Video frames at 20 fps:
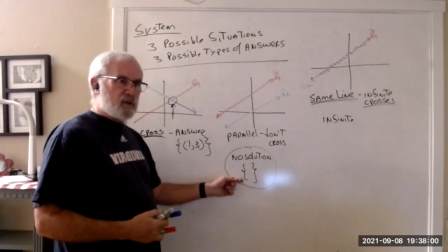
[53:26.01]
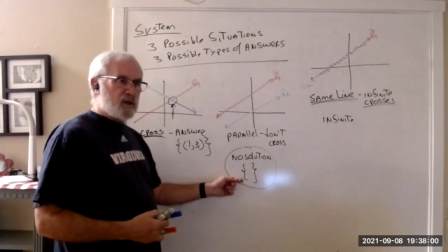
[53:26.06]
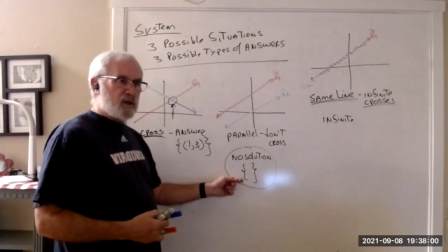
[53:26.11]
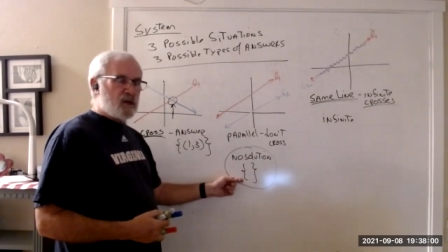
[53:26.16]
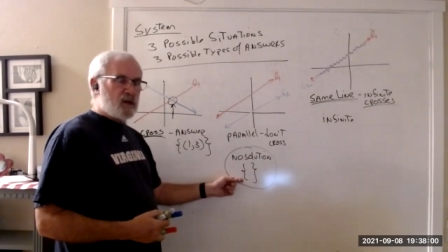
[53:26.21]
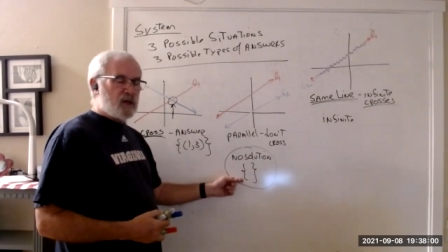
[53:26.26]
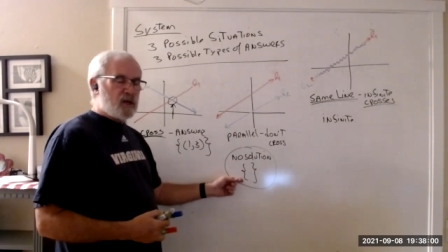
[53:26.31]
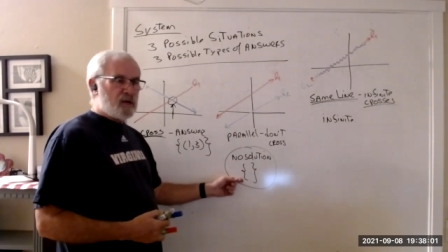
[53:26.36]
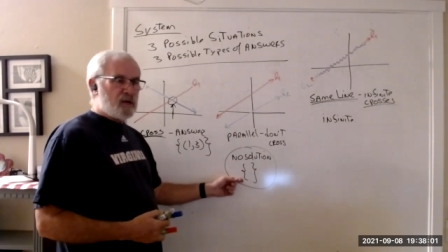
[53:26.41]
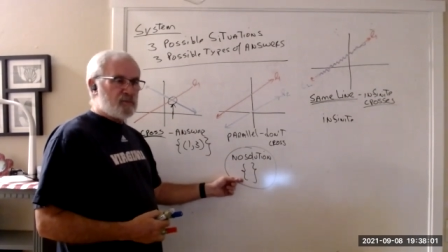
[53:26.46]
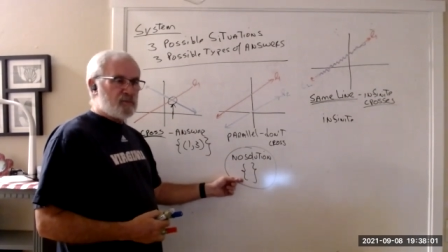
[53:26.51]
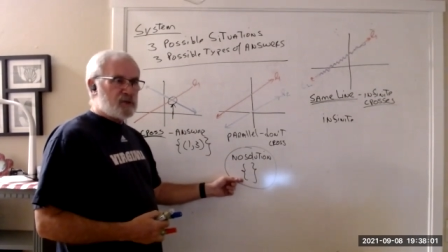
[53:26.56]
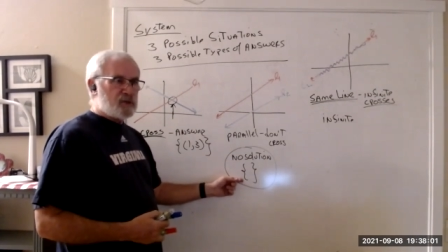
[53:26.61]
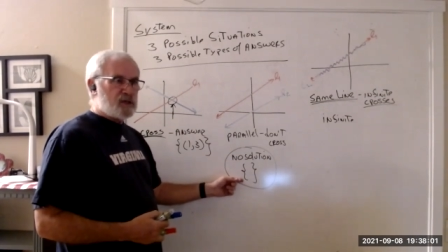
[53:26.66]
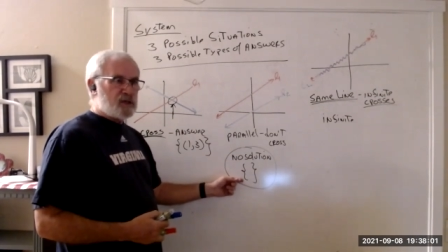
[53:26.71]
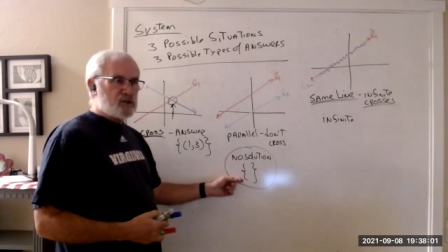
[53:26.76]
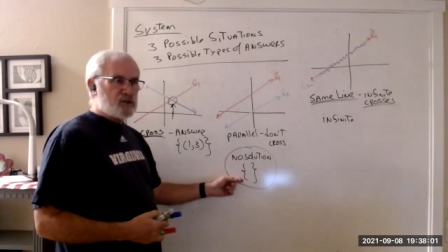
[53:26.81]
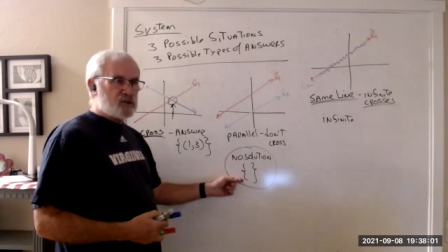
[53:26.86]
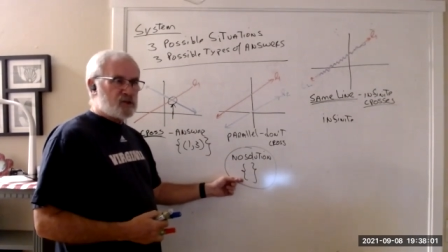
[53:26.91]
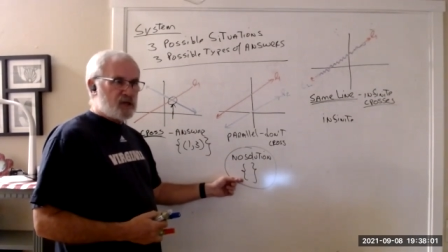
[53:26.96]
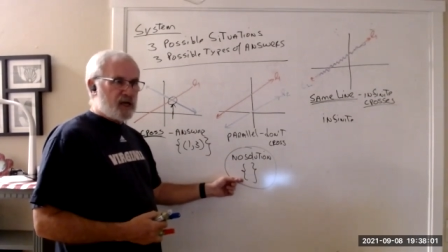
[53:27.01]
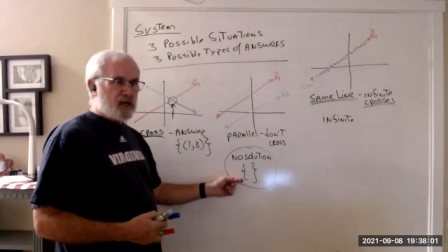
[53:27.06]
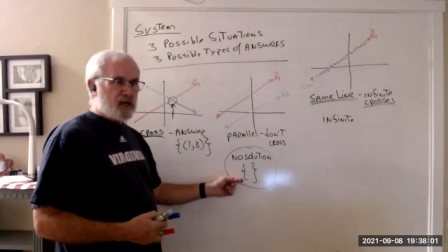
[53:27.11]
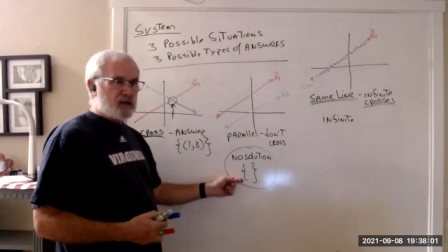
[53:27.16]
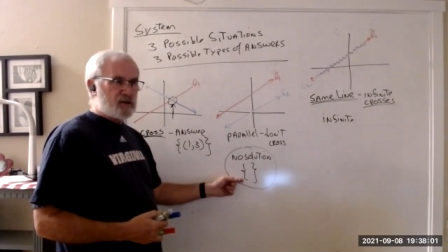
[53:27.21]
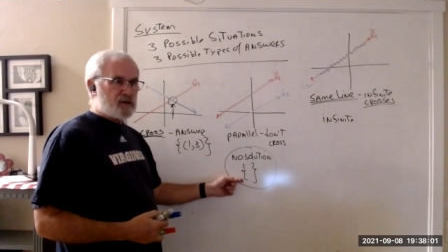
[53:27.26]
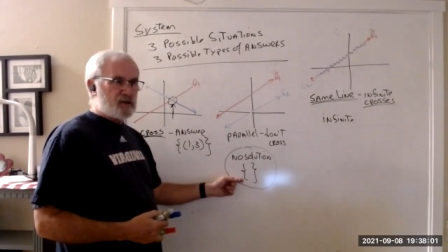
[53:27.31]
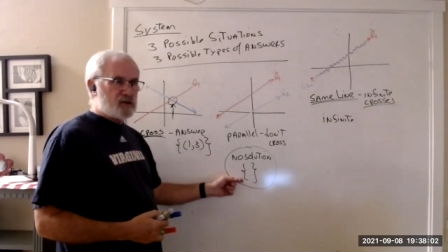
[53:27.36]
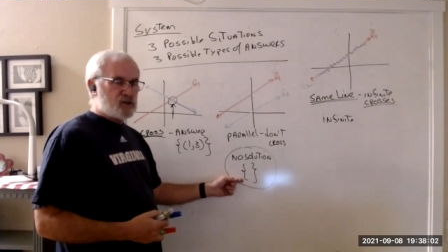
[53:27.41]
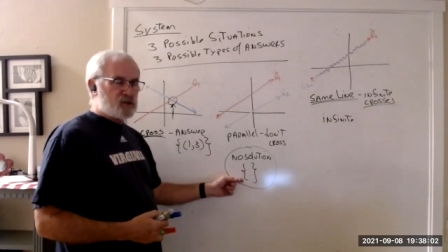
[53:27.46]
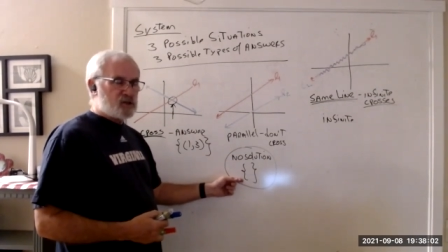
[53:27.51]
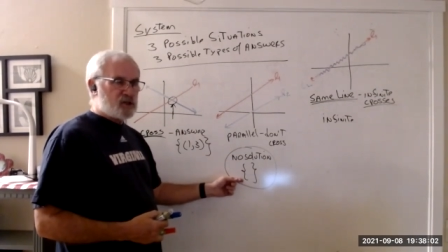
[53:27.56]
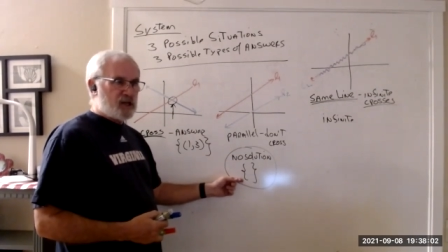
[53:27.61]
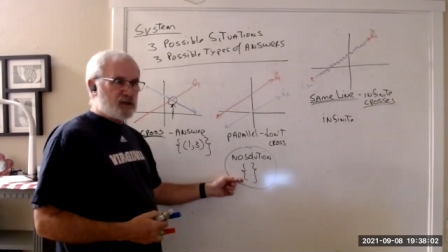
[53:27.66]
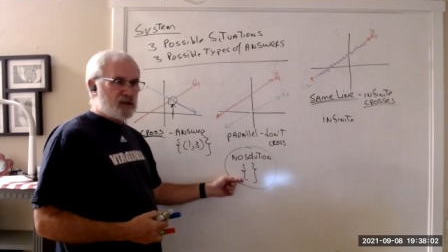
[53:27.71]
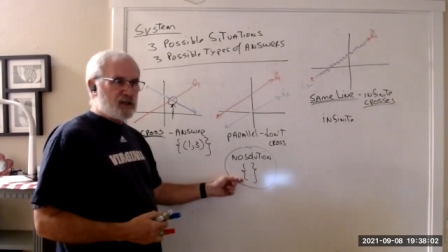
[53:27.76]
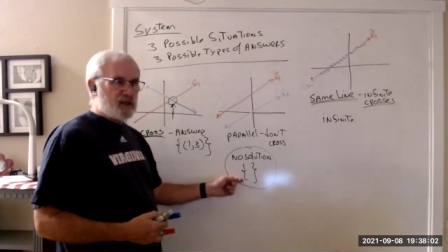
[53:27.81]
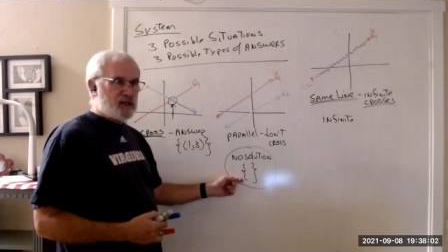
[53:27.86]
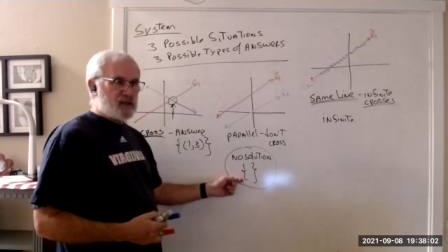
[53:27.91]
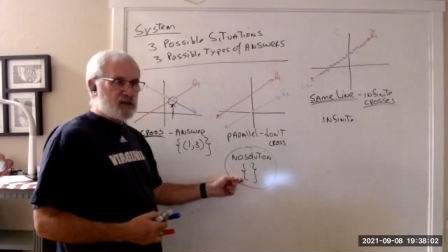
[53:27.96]
the empty set, the
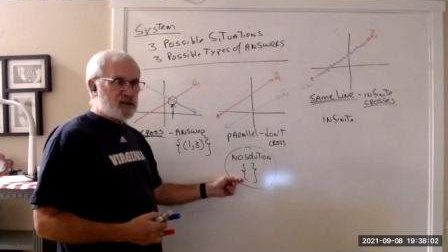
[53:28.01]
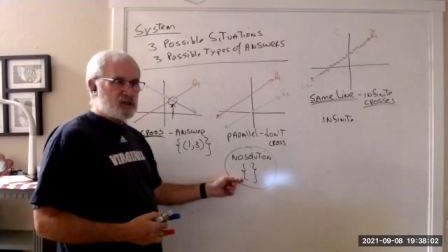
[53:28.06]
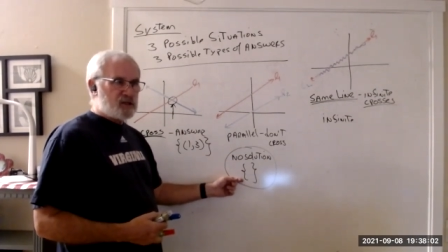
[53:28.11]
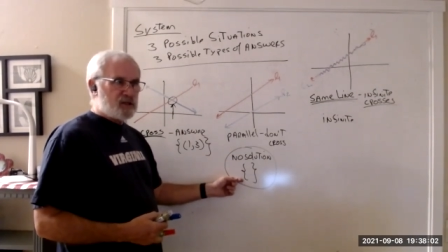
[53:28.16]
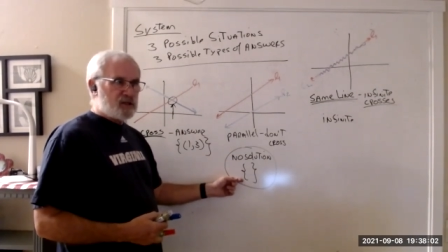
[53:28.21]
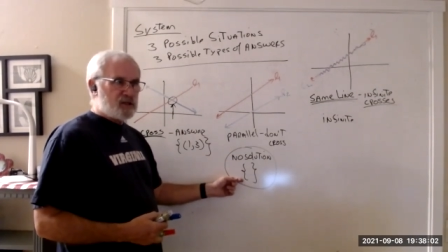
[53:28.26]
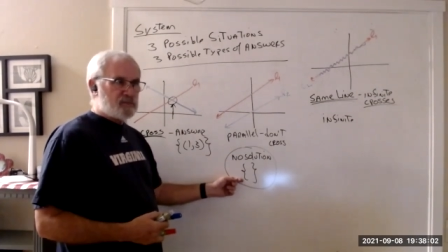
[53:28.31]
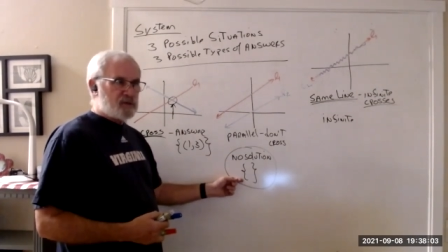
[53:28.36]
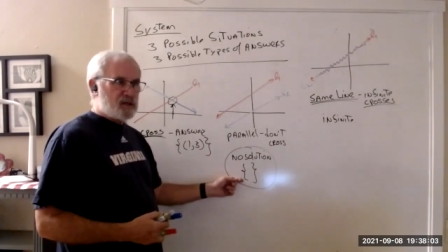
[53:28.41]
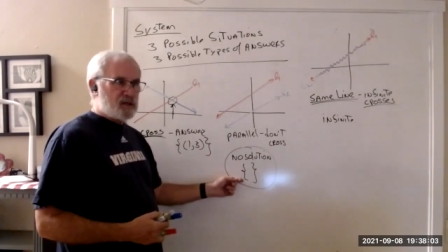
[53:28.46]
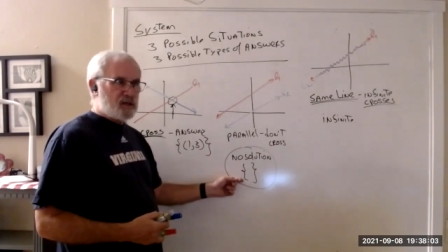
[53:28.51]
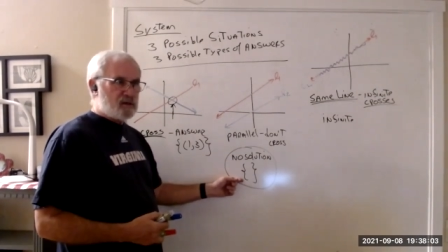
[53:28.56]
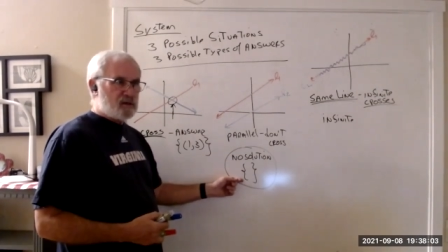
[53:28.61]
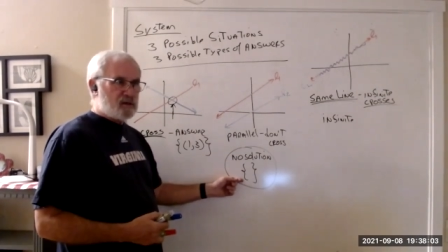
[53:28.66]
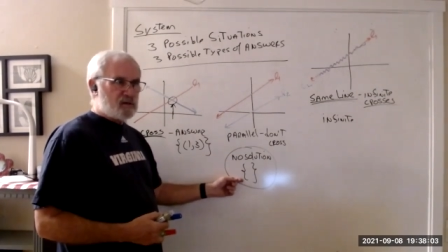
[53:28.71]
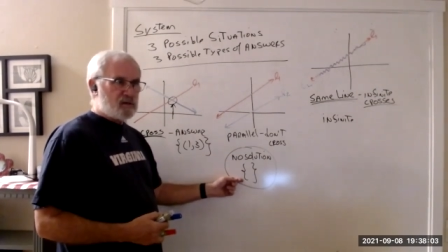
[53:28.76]
set that is empty.